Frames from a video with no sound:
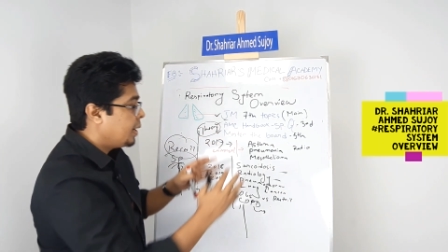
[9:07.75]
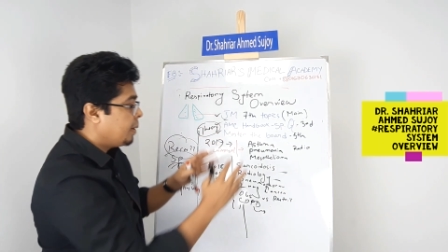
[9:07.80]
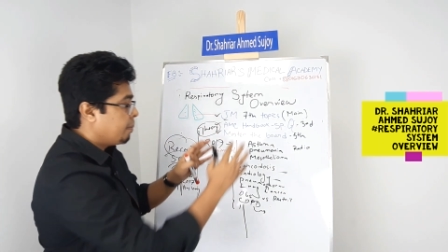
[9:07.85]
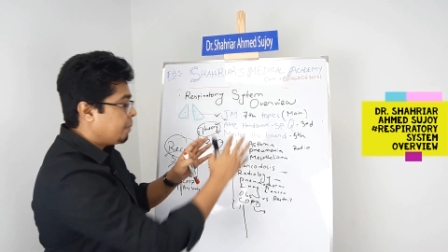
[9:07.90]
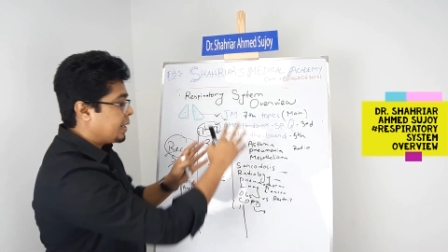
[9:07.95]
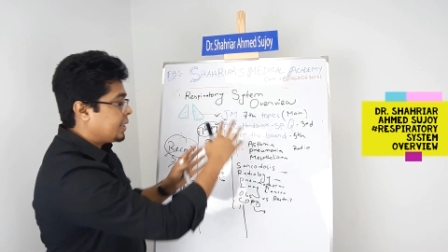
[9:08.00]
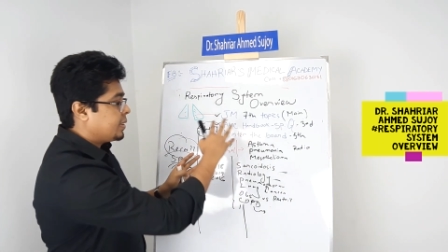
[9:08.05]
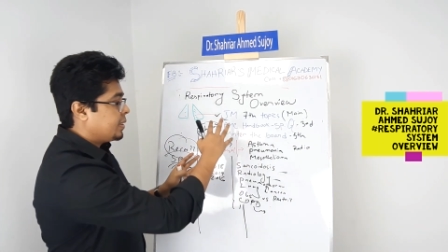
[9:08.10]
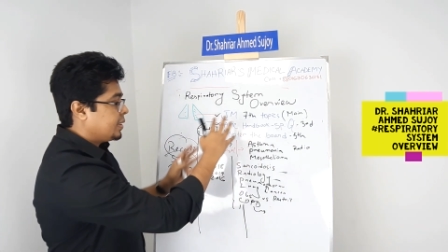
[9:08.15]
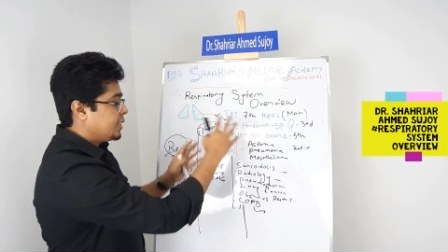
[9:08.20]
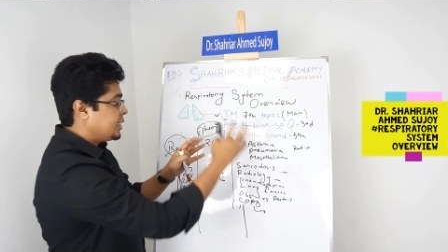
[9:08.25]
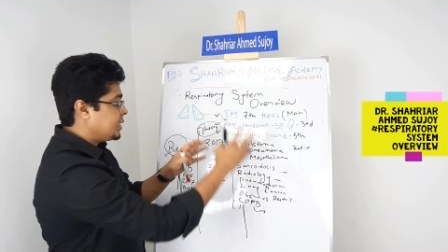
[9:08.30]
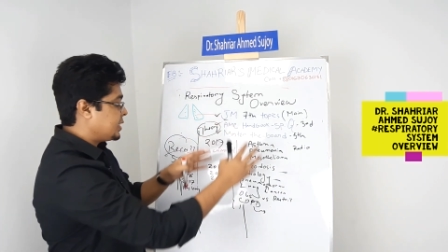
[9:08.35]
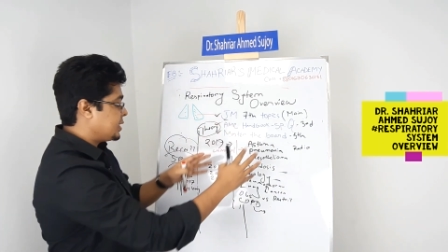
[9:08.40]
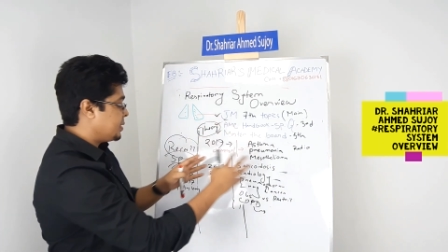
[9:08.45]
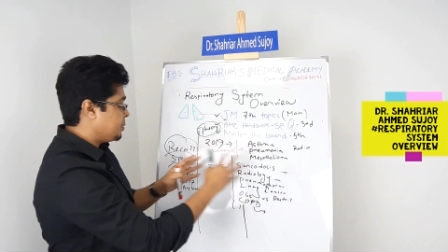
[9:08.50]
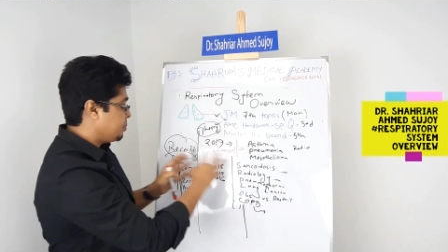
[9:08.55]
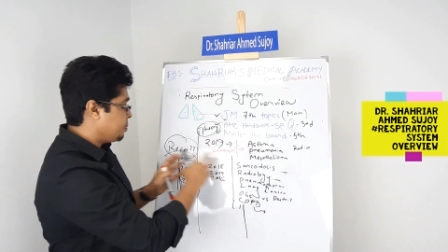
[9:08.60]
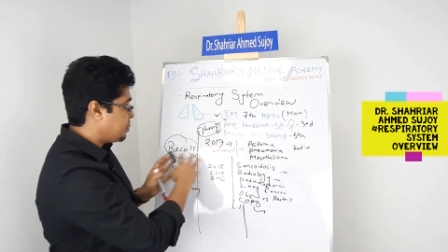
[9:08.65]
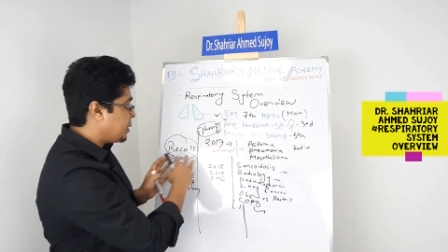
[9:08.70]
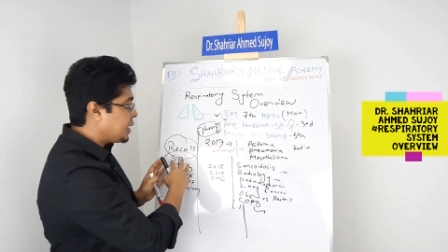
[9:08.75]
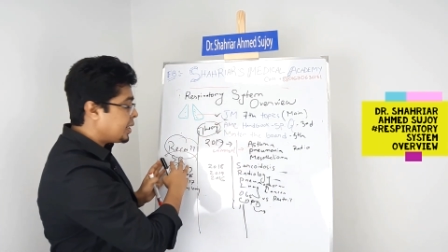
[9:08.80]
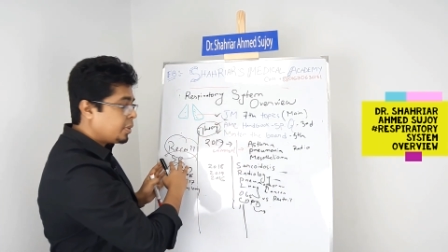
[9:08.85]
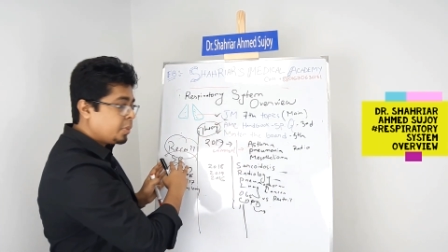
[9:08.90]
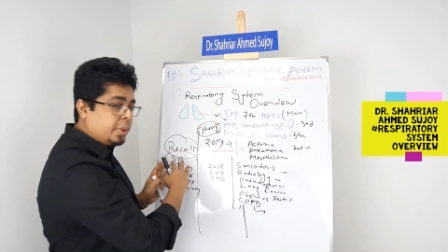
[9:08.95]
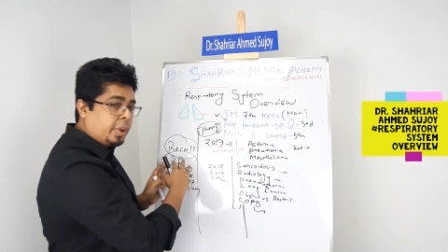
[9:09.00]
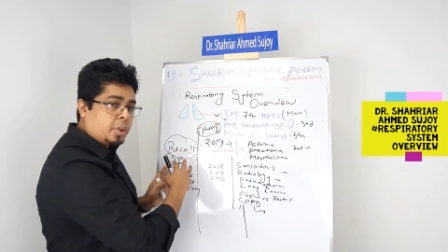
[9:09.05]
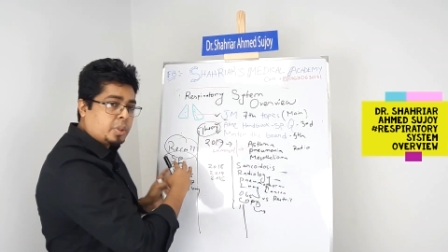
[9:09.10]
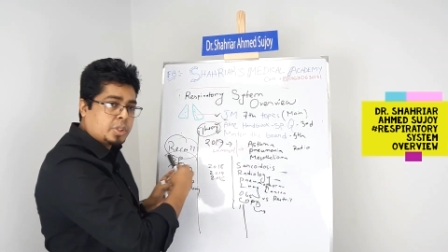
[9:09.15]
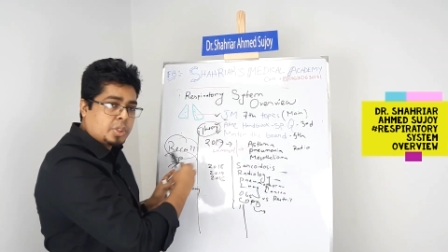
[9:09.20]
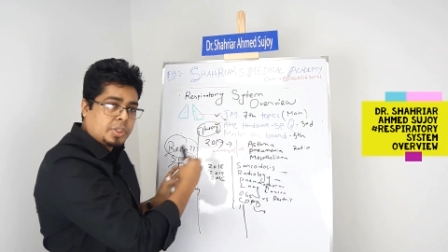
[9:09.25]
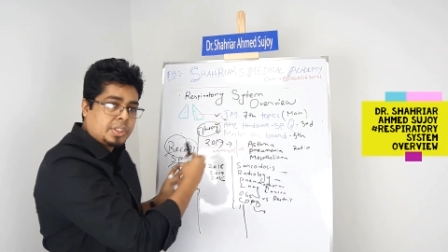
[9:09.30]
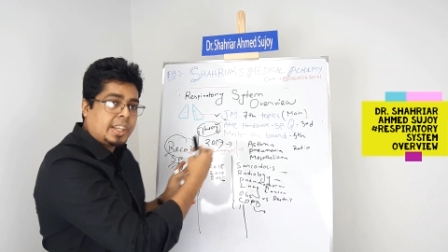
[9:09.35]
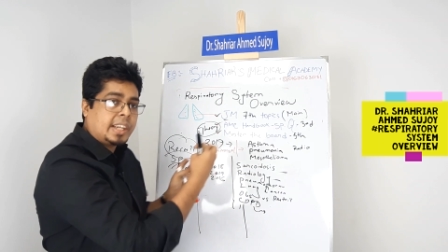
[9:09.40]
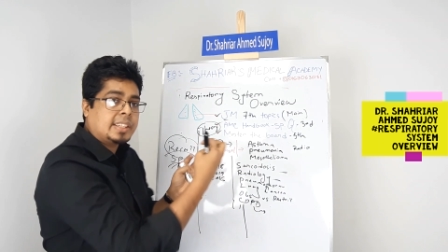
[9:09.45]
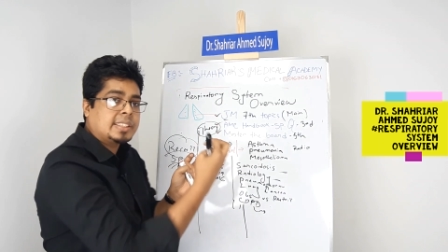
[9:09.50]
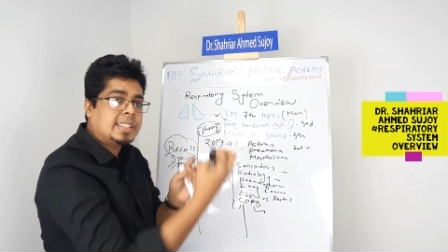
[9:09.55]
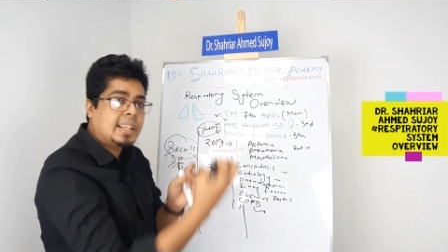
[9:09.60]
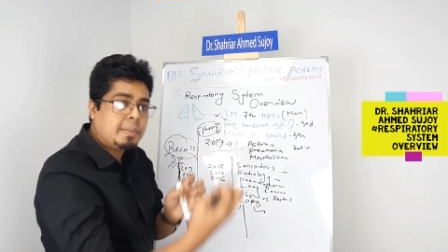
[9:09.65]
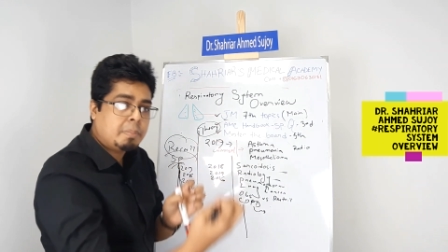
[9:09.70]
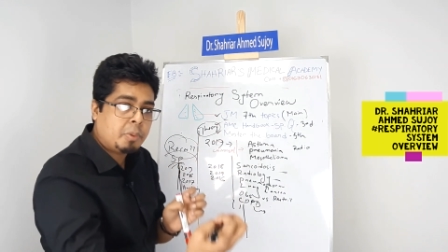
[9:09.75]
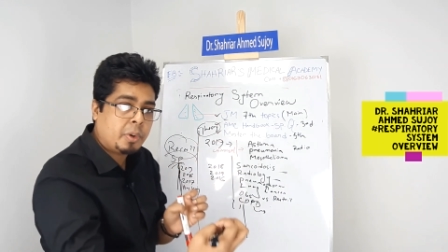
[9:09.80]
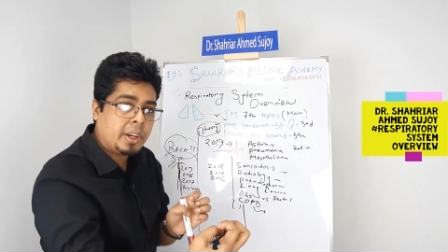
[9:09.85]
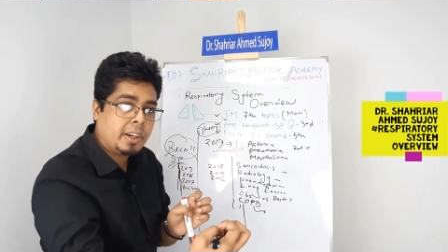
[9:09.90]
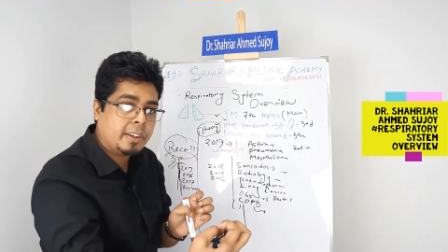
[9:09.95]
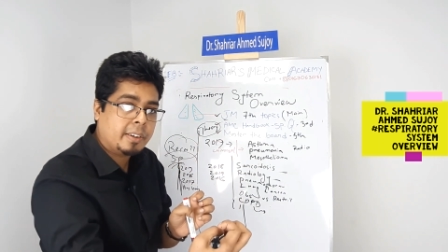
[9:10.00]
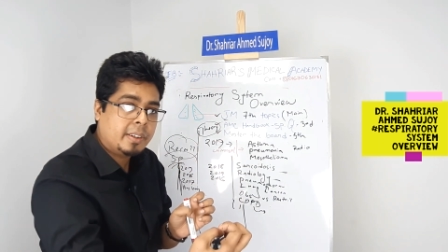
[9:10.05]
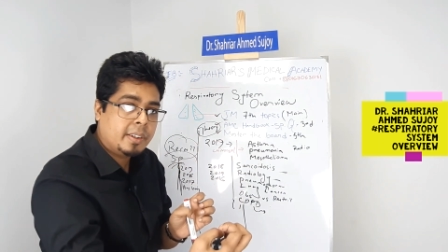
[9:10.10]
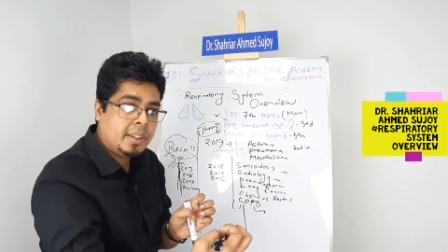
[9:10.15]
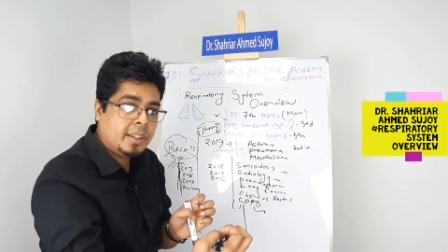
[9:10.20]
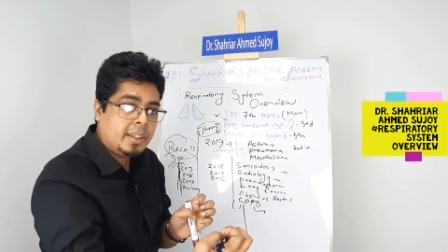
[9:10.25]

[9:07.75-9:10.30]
But this part we also take somewhere